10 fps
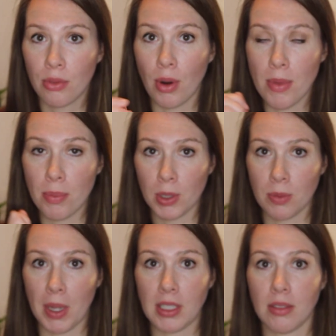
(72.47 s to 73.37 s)
from the
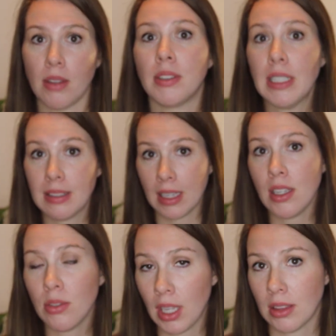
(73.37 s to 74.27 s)
perspective of, let's say
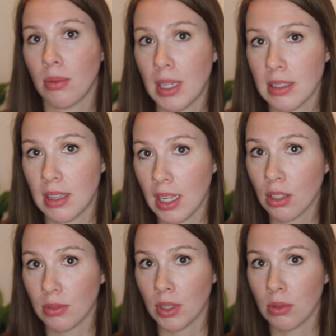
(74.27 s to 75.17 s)
you get the
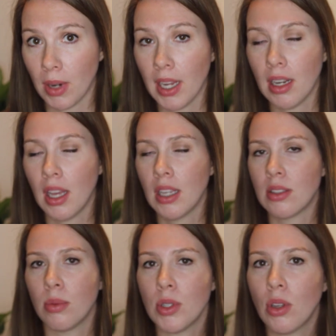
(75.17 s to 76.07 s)
interview, right?
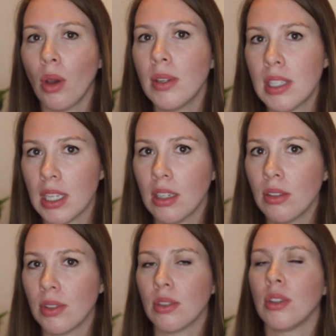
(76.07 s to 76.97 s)
So when you go into the
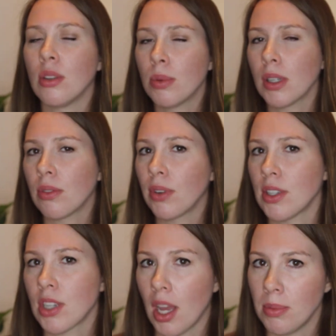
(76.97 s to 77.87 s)
interview, you bring a
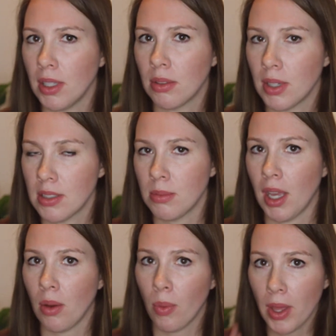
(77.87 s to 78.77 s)
fresh copy of the
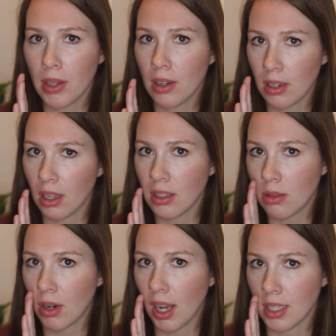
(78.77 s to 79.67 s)
resume. Whether or not
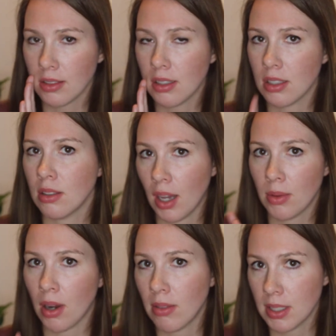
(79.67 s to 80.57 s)
you were asked to, I
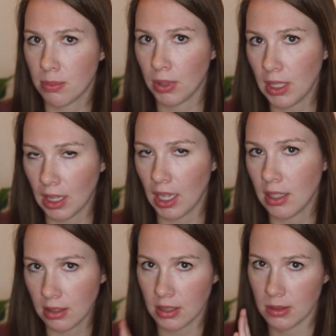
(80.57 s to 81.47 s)
would always bring
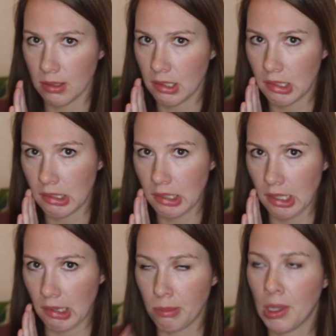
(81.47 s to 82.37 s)
that, just a little
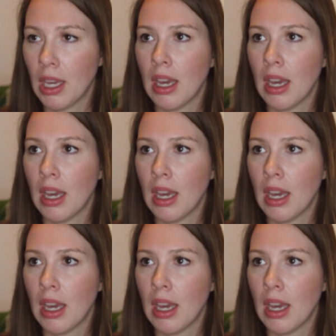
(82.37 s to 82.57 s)
tip,